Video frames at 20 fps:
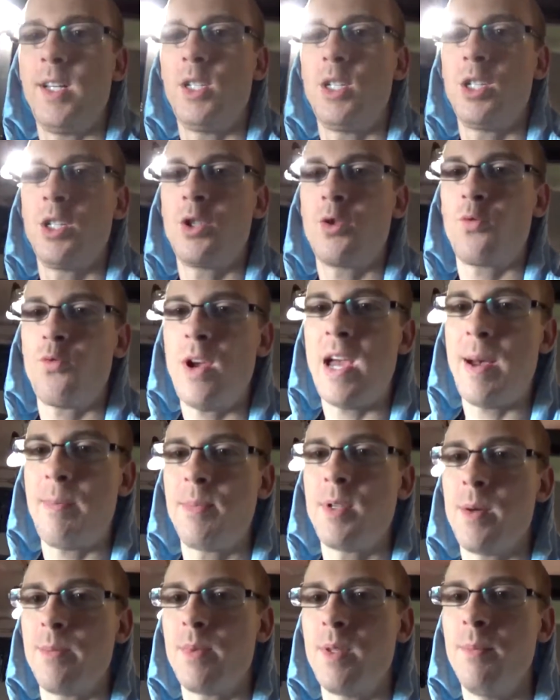It just
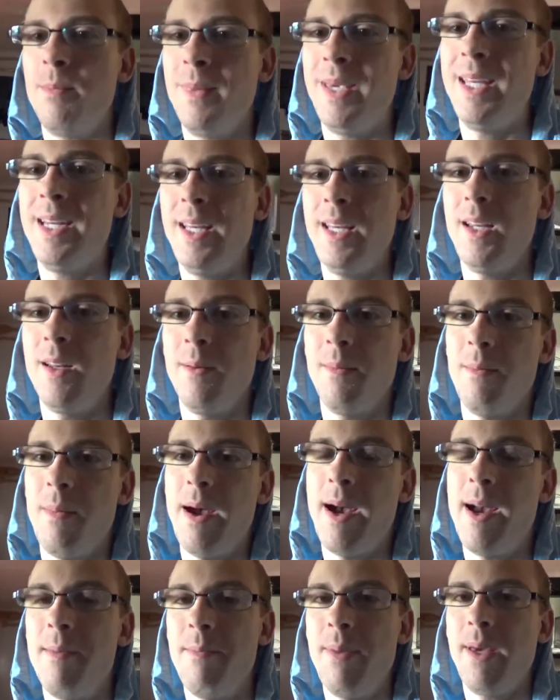wrapped up the meeting.
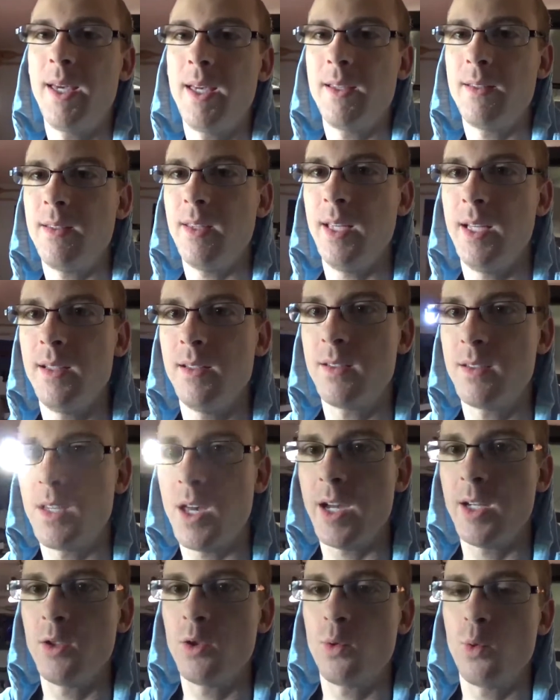My biggest
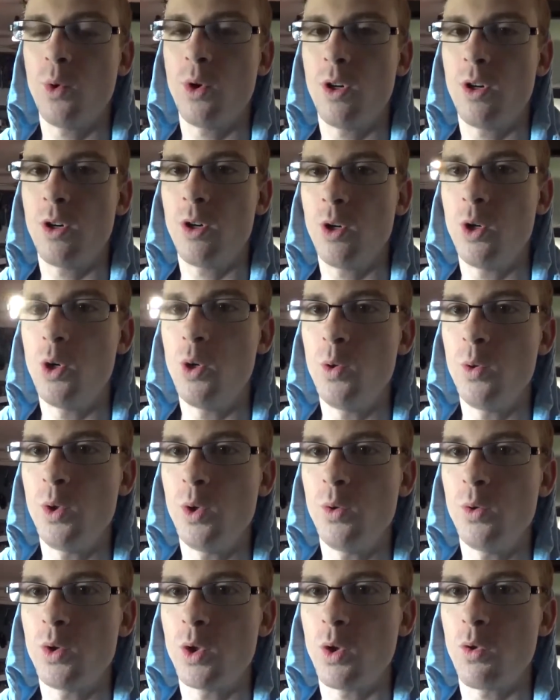insights were who
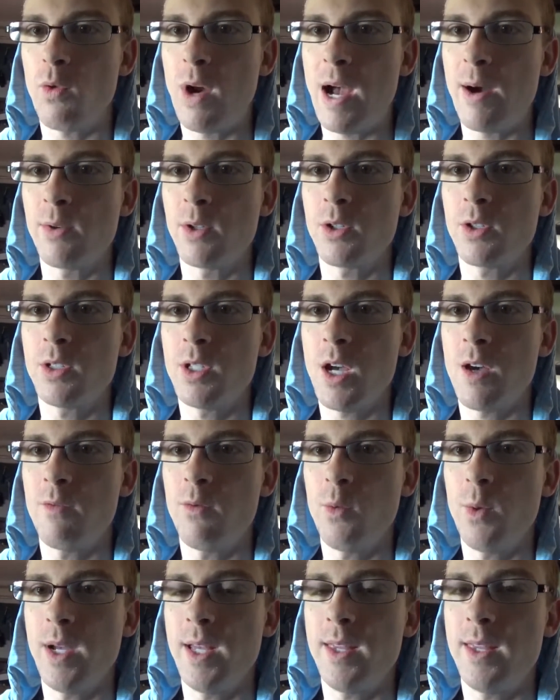you surround
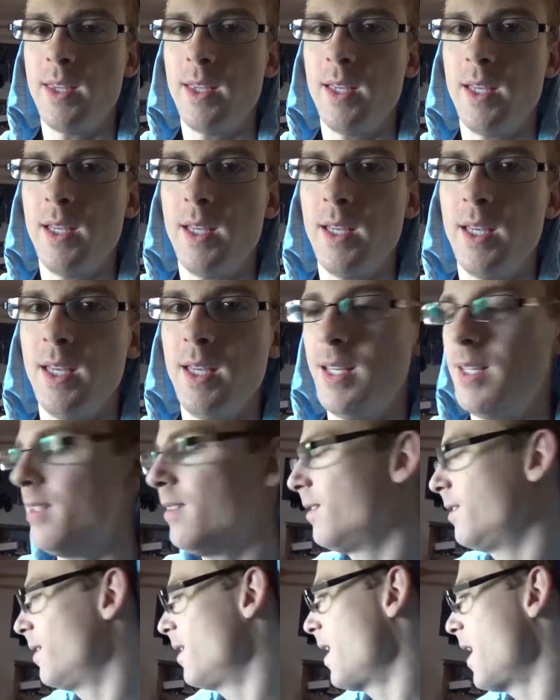yourself with
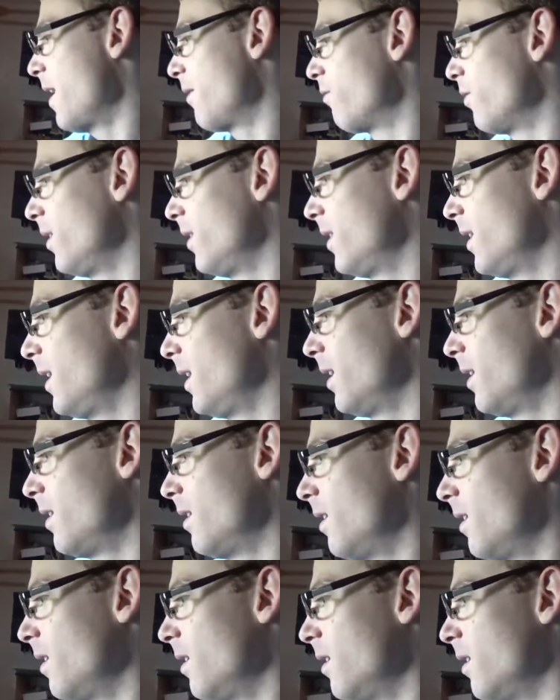is everything.
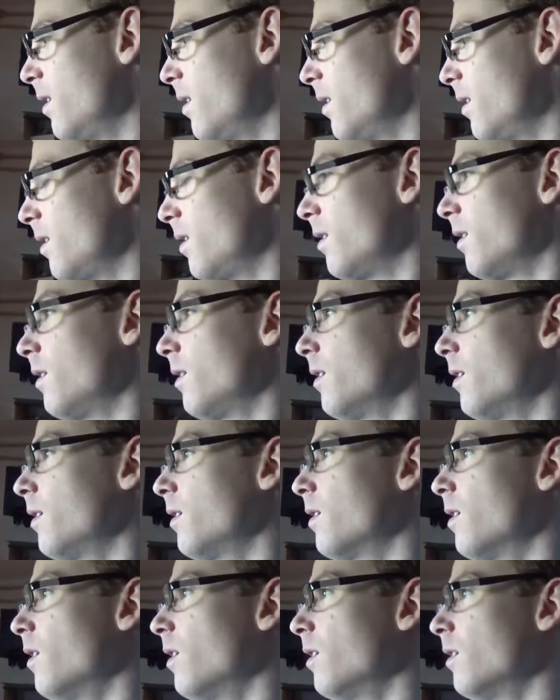
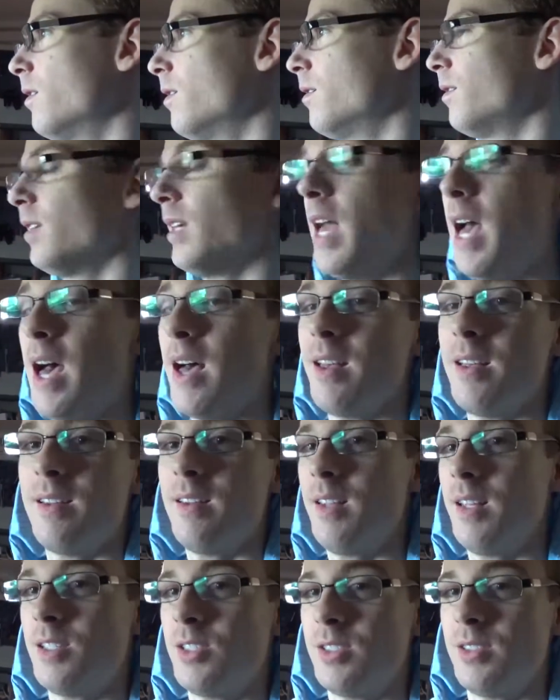Cause yeah,
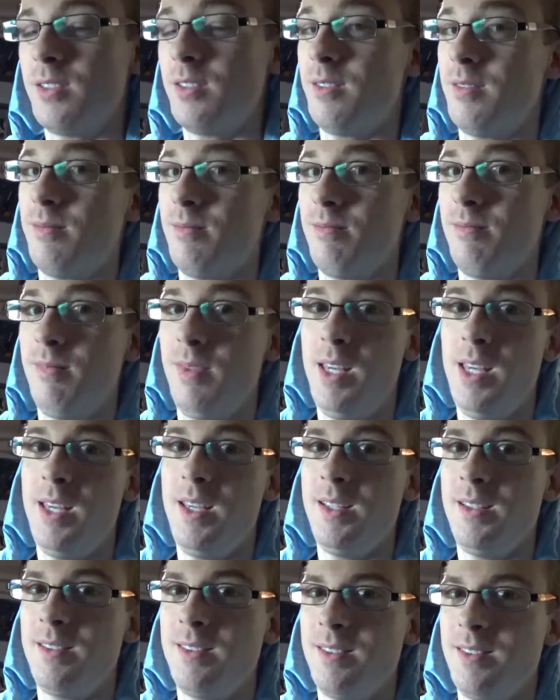that's just.
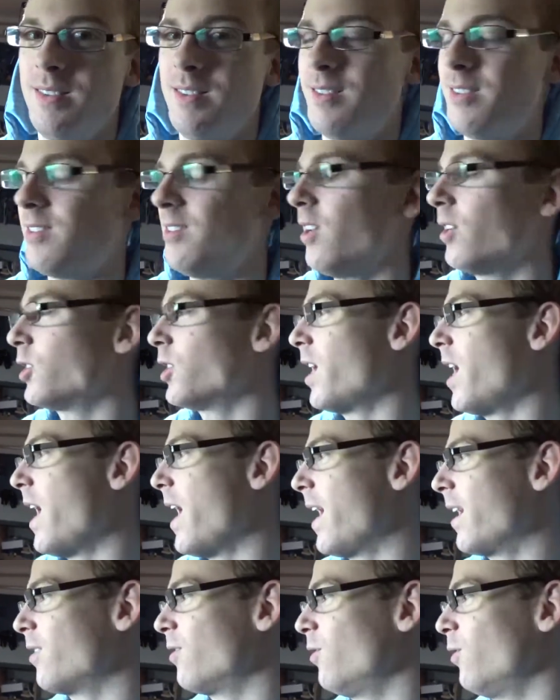Is it's such a
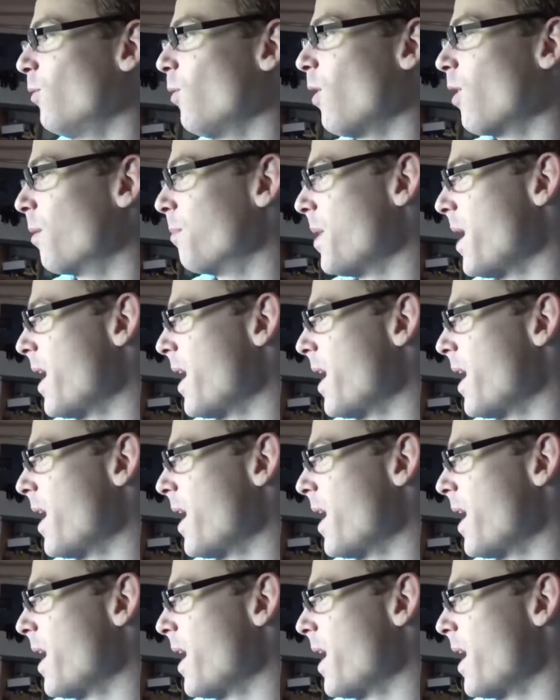hack to our it's